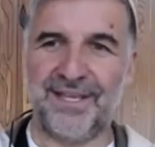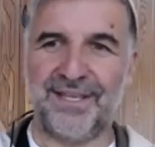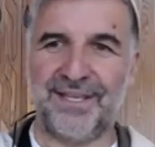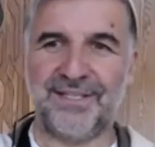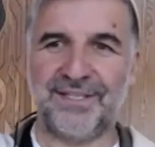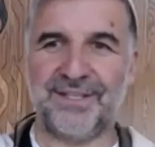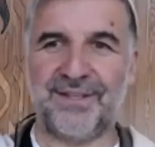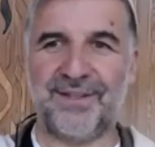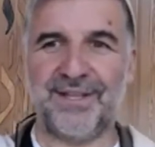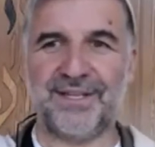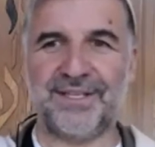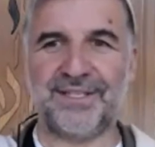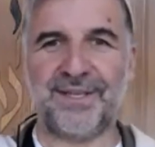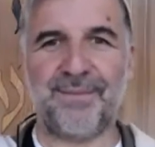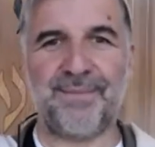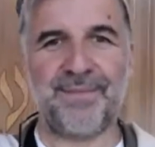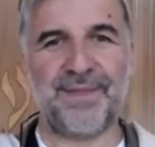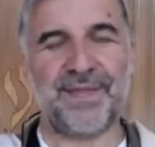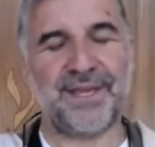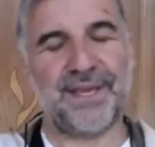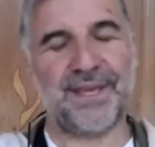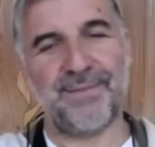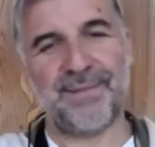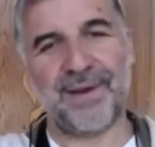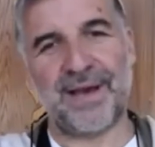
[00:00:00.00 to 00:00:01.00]
So there's
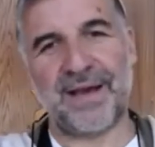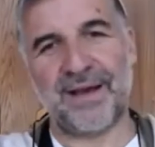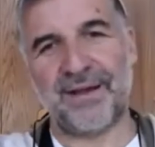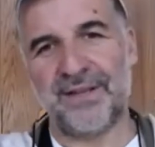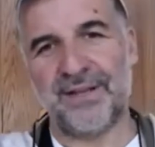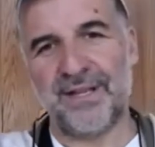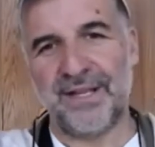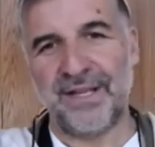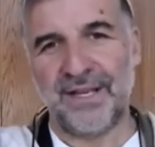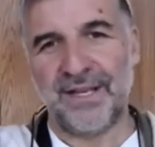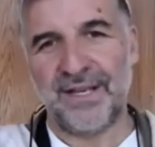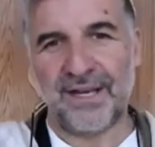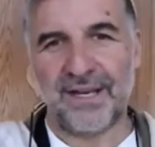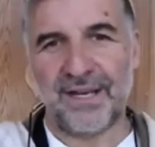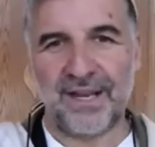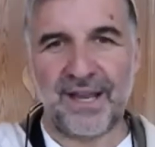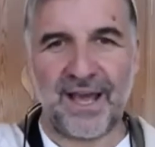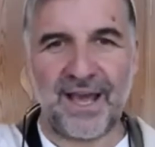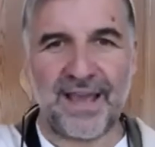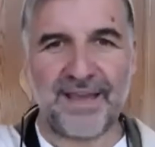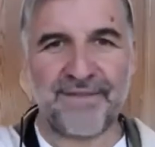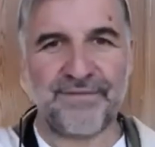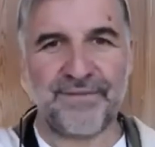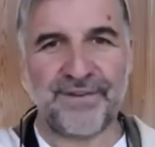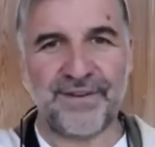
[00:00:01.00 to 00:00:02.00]
something about
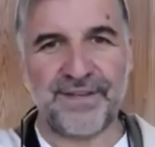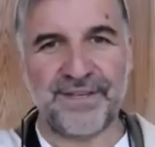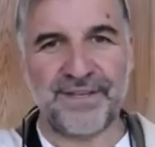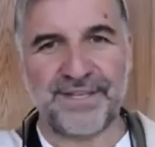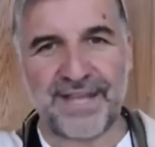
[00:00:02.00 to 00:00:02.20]
life and